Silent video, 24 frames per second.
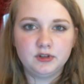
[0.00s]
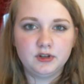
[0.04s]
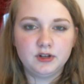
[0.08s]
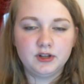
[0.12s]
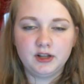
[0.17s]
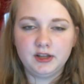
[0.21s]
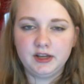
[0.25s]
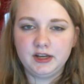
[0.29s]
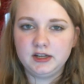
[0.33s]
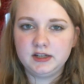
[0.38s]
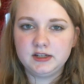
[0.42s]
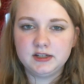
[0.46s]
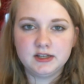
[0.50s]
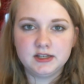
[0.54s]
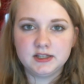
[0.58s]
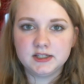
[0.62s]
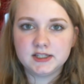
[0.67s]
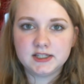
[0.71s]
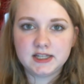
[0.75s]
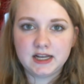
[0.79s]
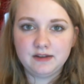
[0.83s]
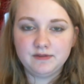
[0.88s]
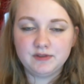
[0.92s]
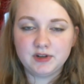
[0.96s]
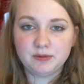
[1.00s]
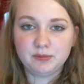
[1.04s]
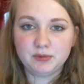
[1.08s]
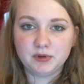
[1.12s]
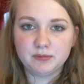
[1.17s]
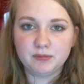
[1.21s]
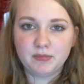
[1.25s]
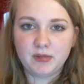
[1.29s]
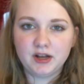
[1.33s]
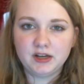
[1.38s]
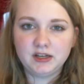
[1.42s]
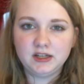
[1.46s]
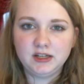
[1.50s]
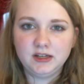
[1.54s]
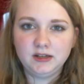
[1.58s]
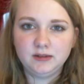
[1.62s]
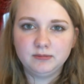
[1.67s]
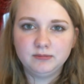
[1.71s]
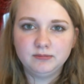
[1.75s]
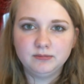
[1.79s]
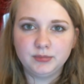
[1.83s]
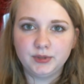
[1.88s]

like, and saved up your money,